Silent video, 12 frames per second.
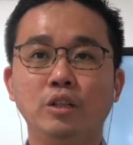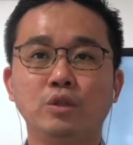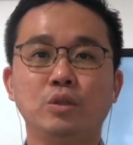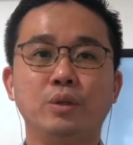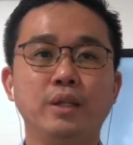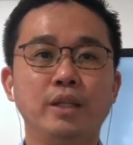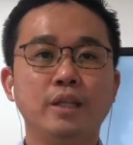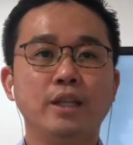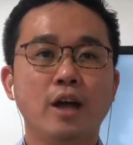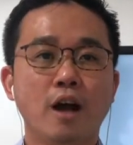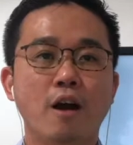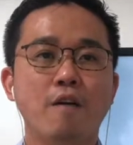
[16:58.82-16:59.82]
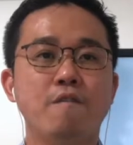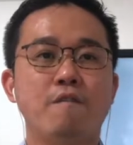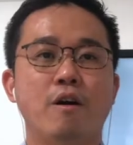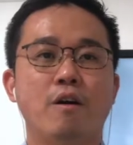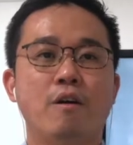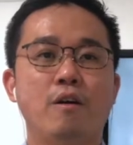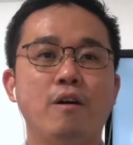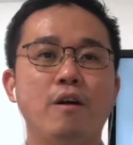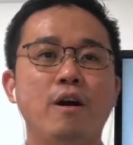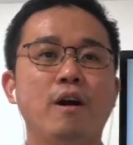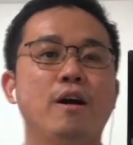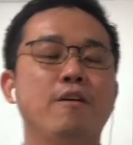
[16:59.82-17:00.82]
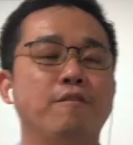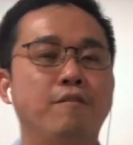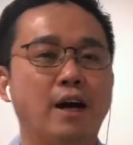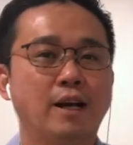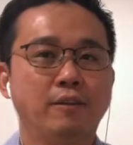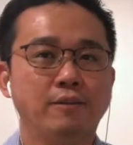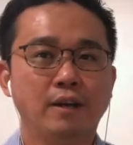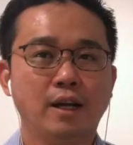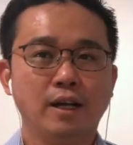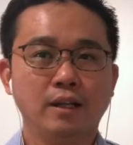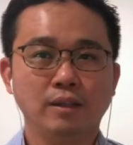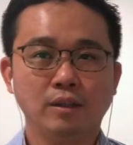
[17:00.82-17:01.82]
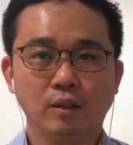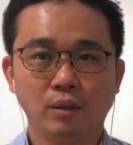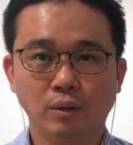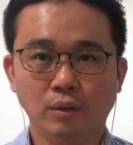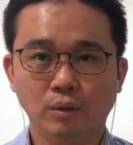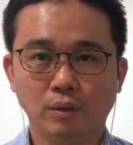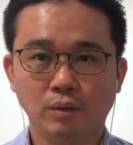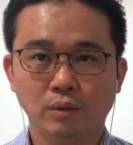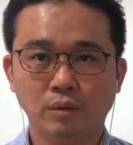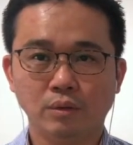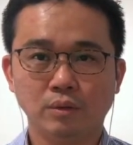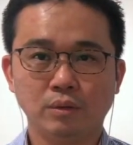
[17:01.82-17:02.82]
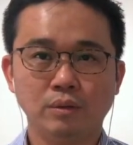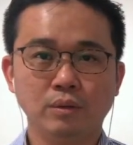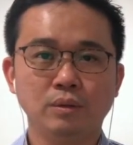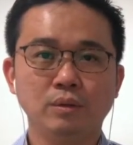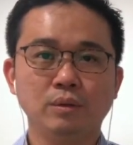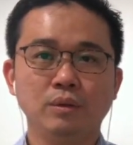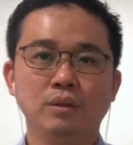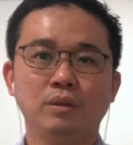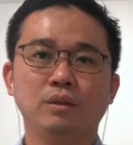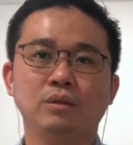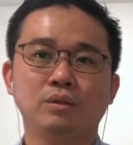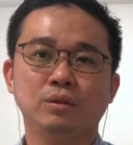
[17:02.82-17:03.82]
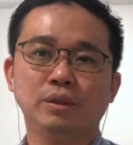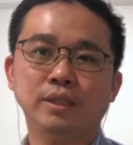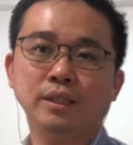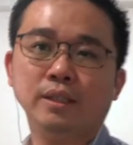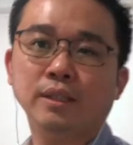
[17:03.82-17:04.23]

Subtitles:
3, 4, 5, and hold. 2, 3,